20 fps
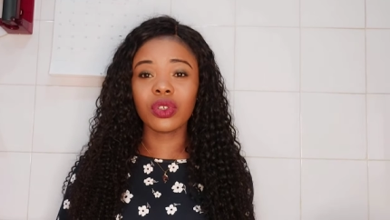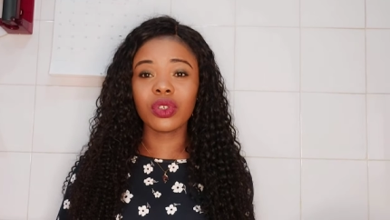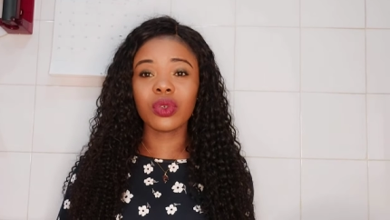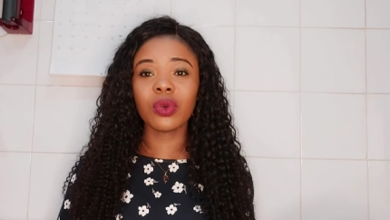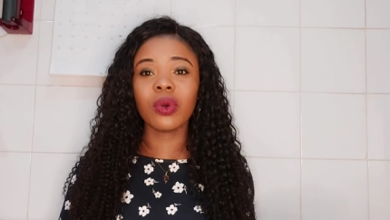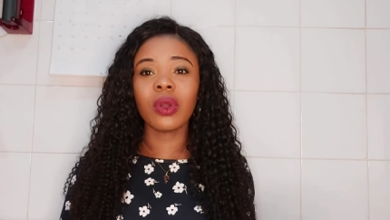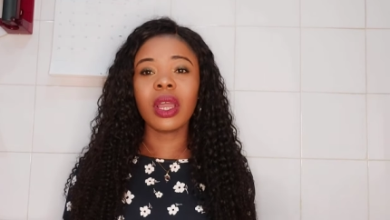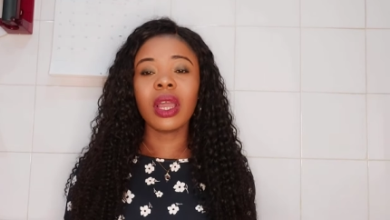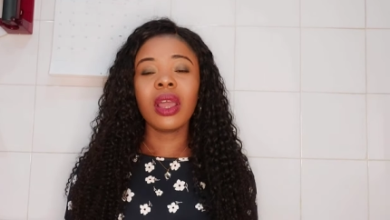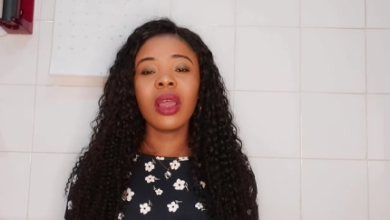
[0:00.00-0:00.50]

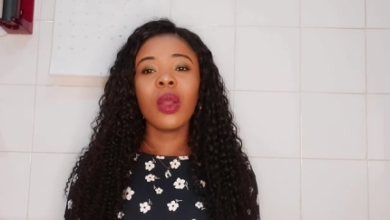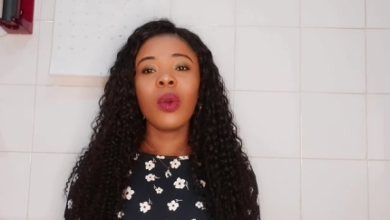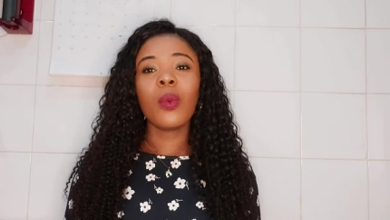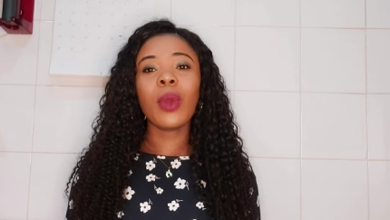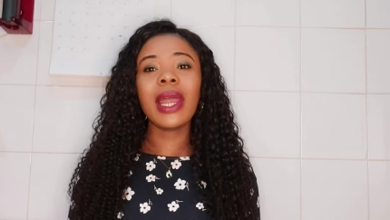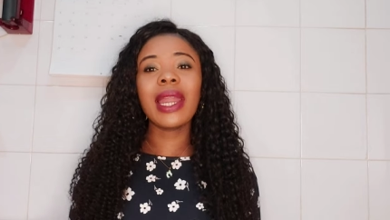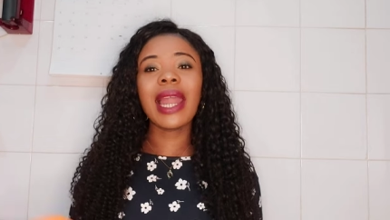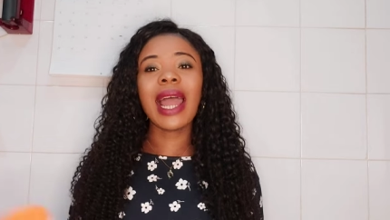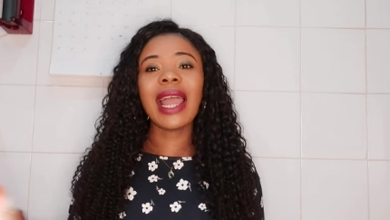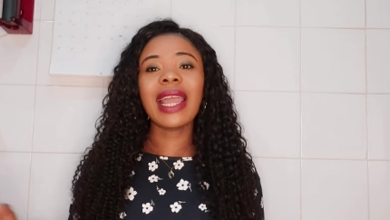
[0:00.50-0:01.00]
So
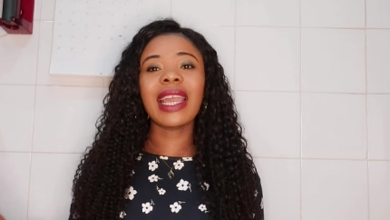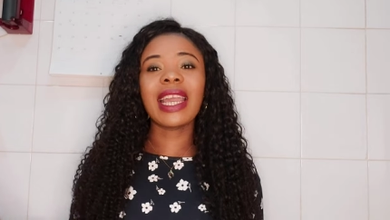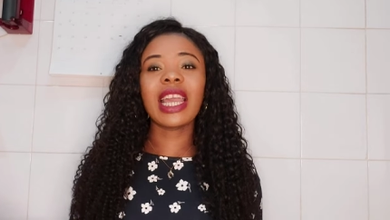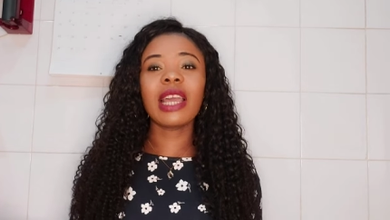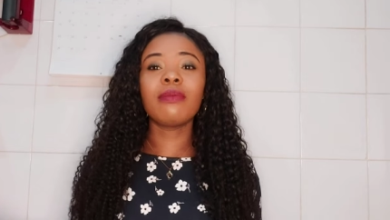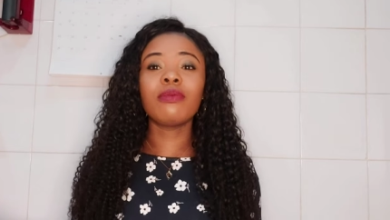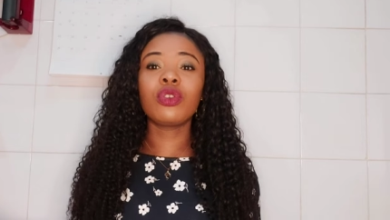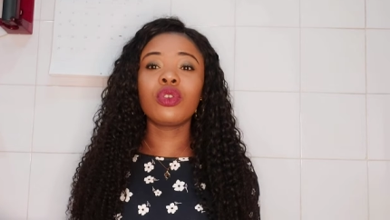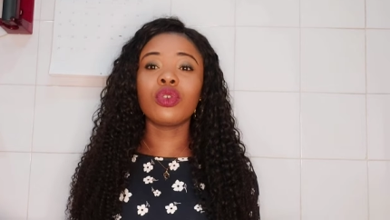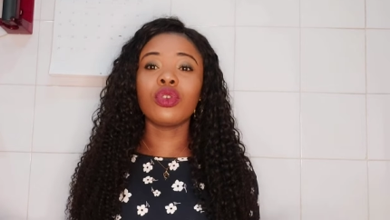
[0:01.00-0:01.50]
when I
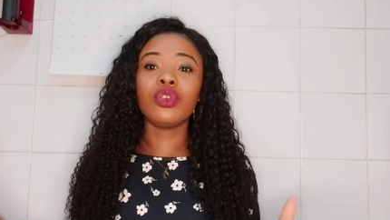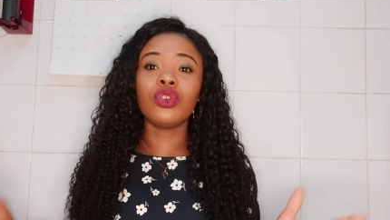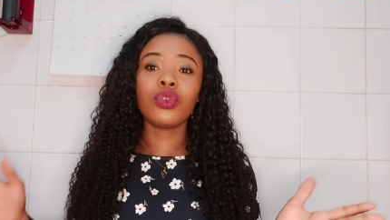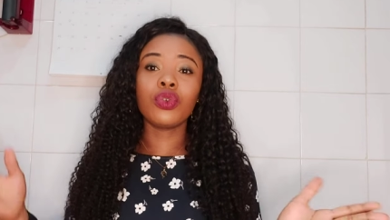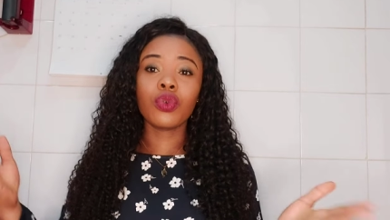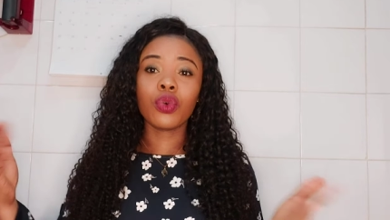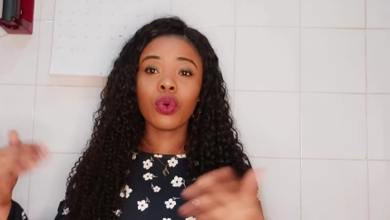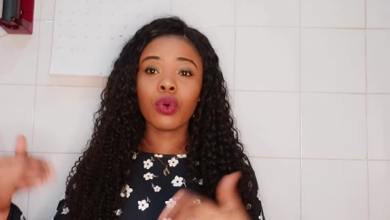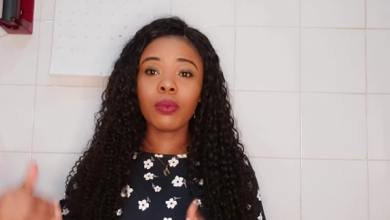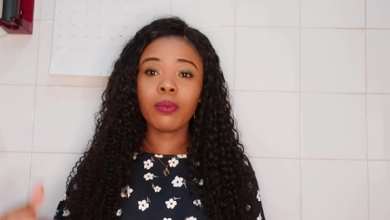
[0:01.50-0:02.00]
came to
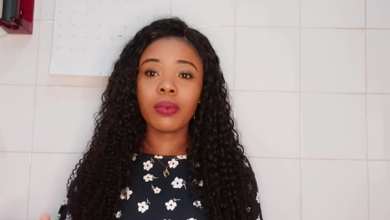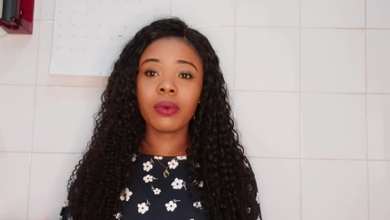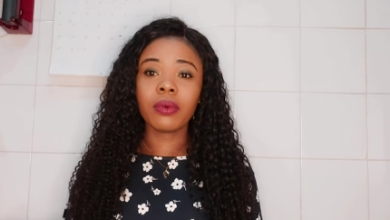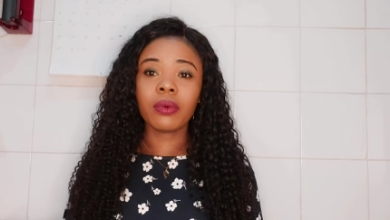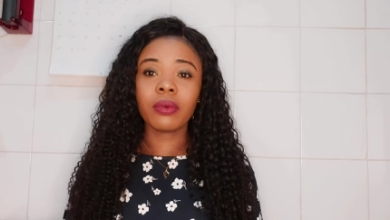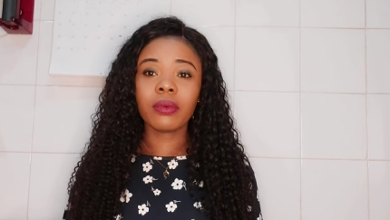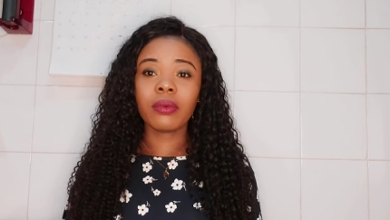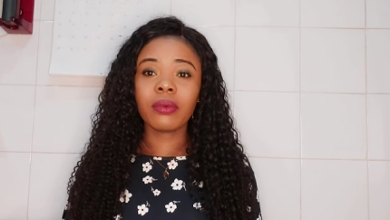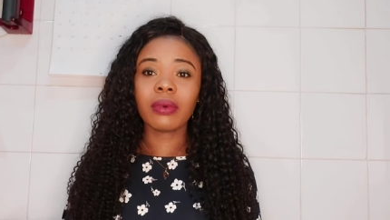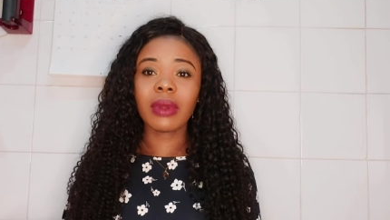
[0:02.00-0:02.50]
Europe,
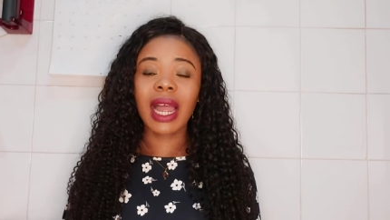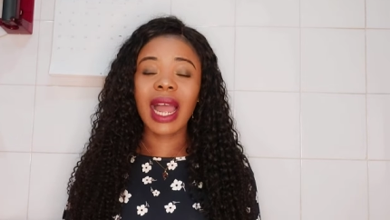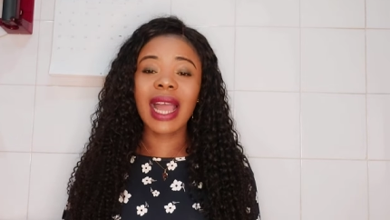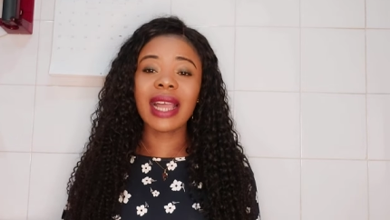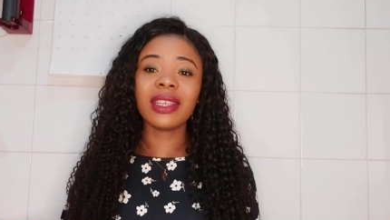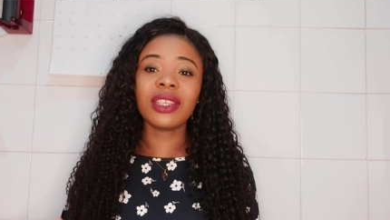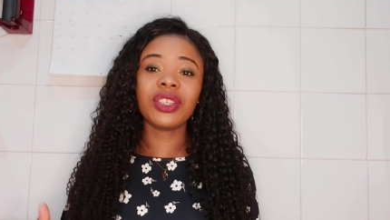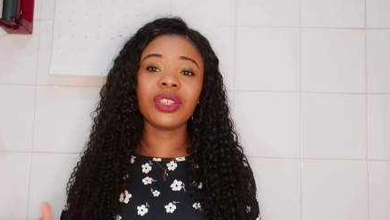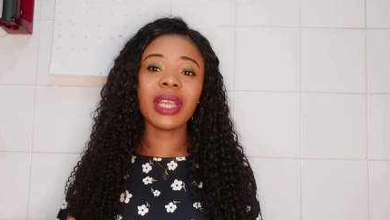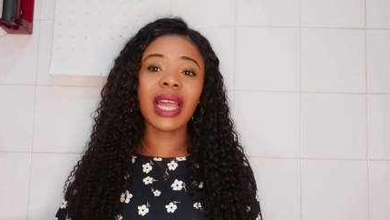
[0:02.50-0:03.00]

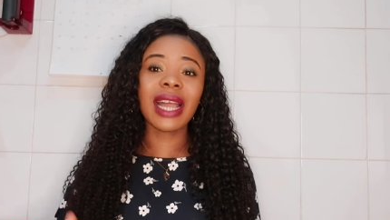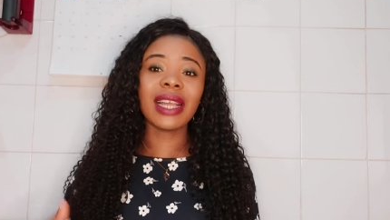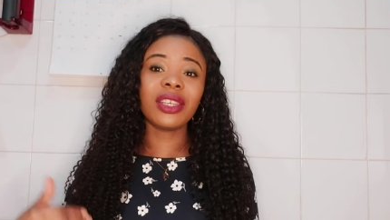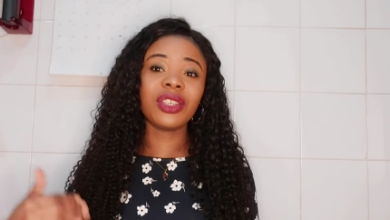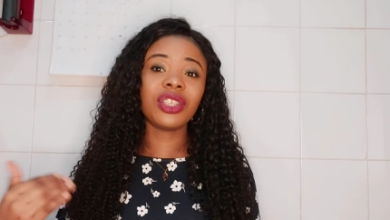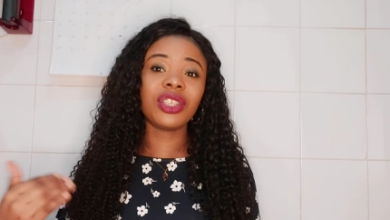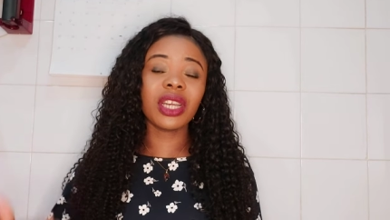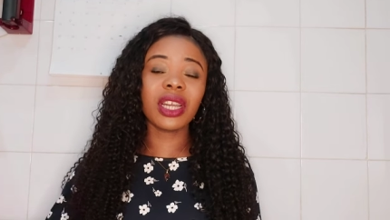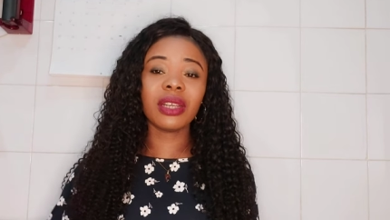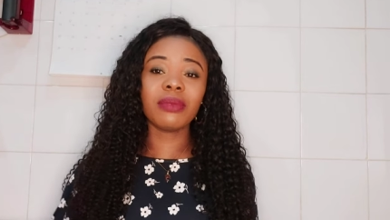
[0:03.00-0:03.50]
I
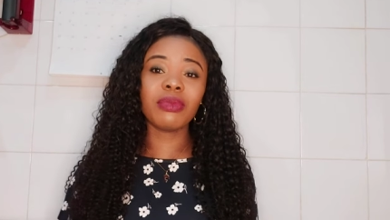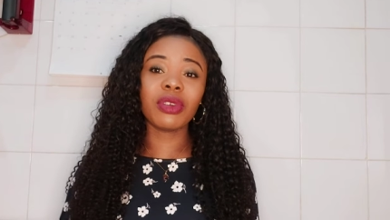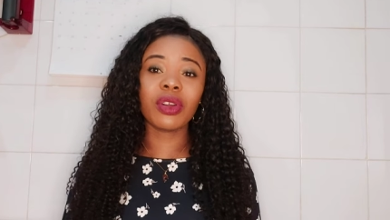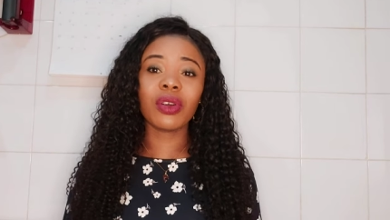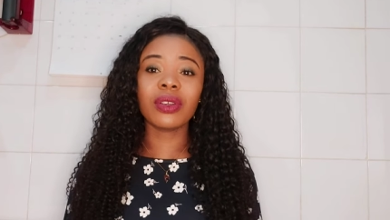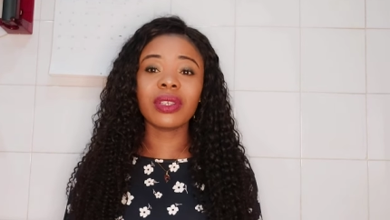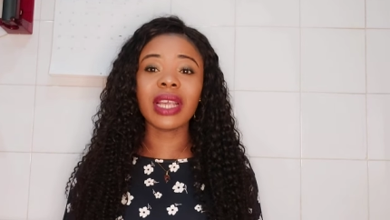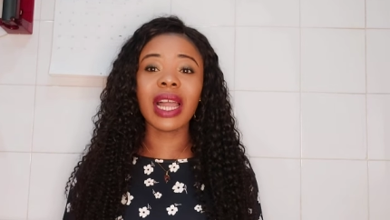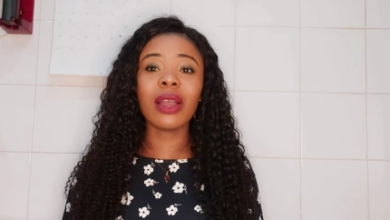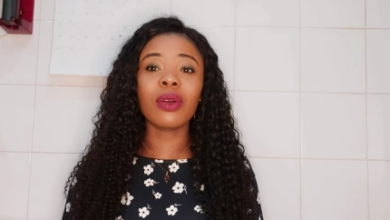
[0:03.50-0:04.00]
changed
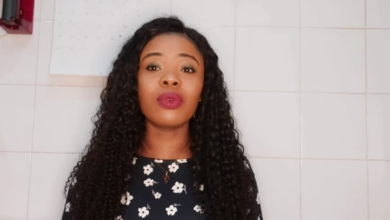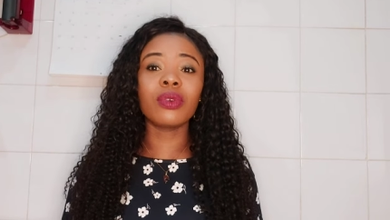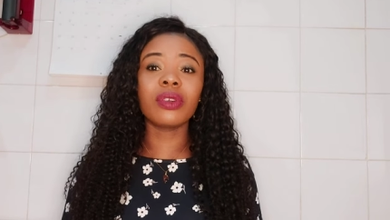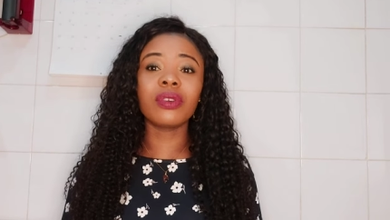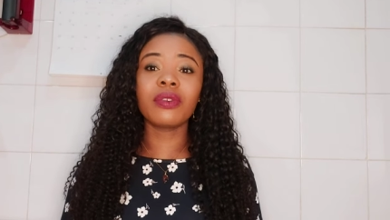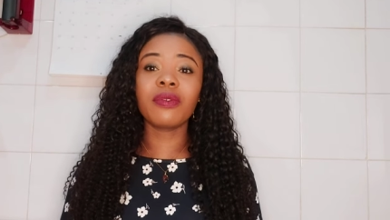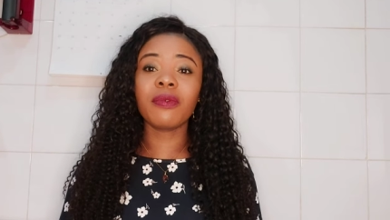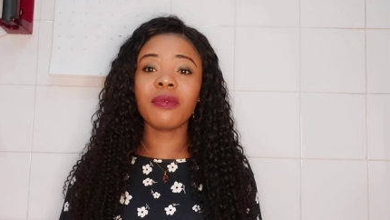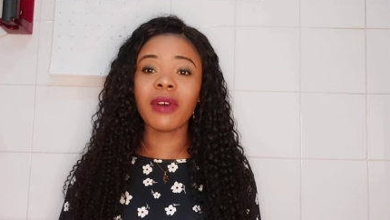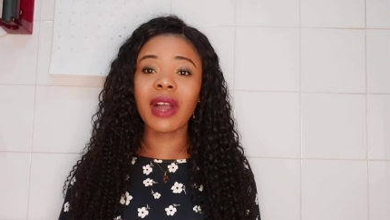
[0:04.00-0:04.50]
because I
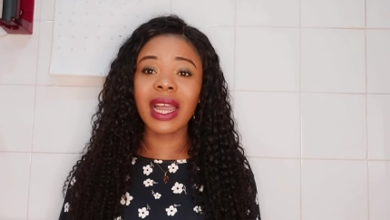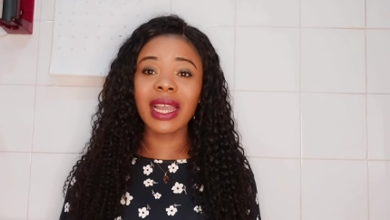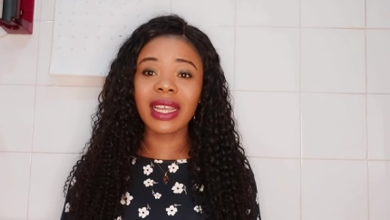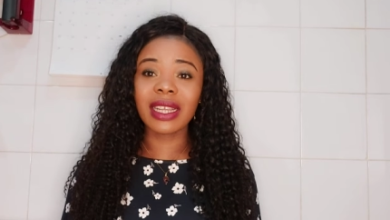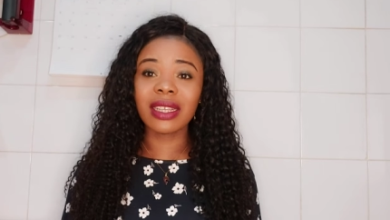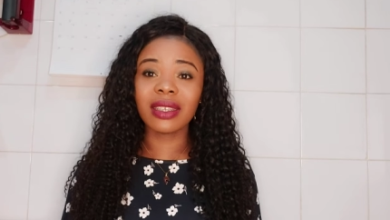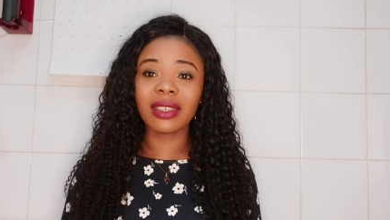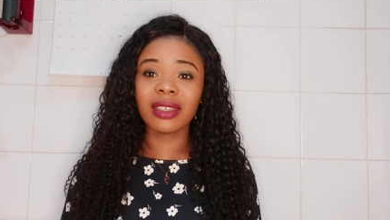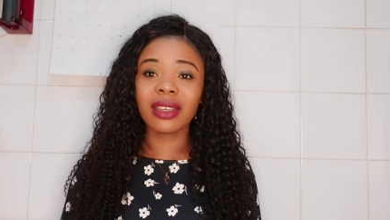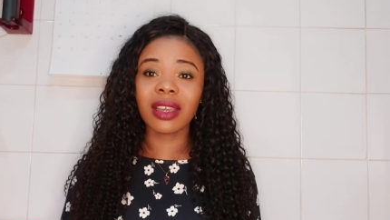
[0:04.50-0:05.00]
couldn't find
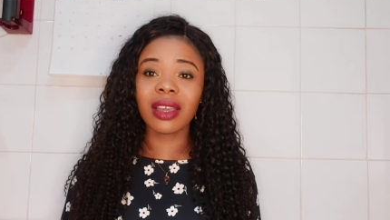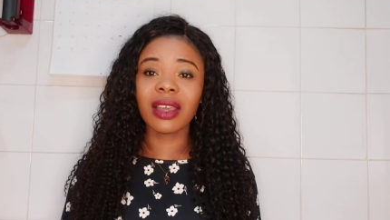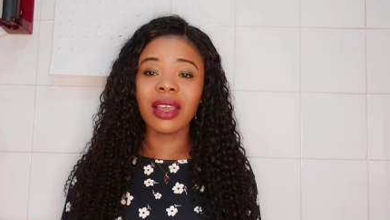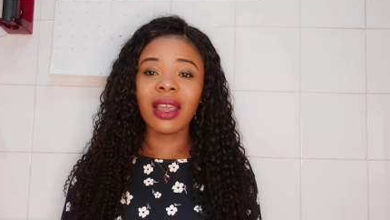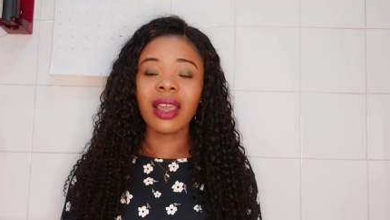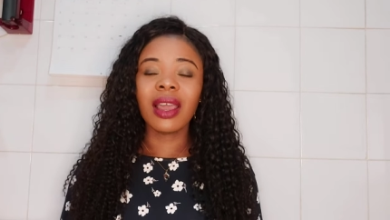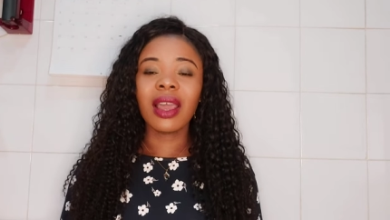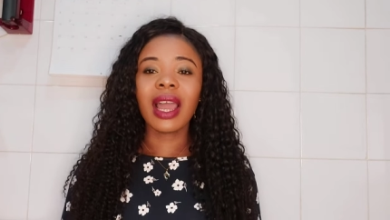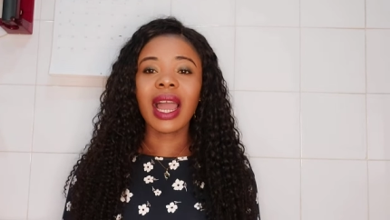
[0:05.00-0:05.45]
it here.